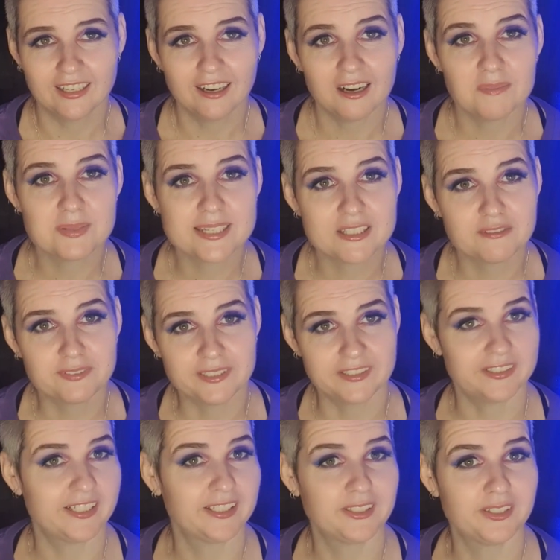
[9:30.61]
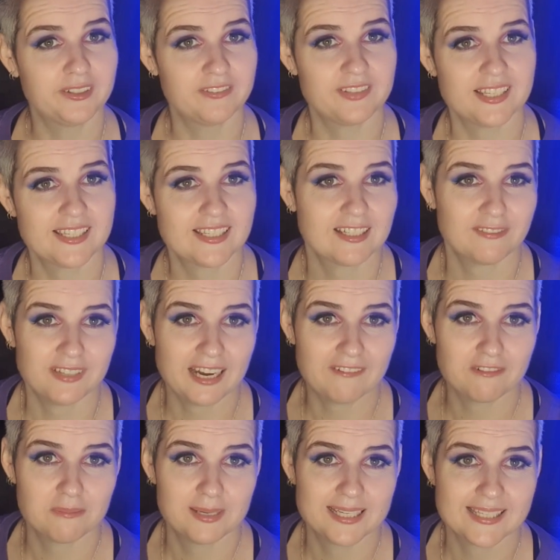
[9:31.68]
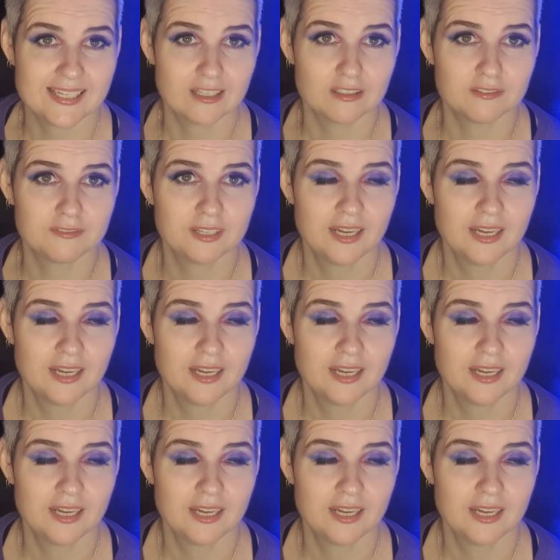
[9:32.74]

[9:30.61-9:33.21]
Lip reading: I'm still figuring a lot of this stuff out for myself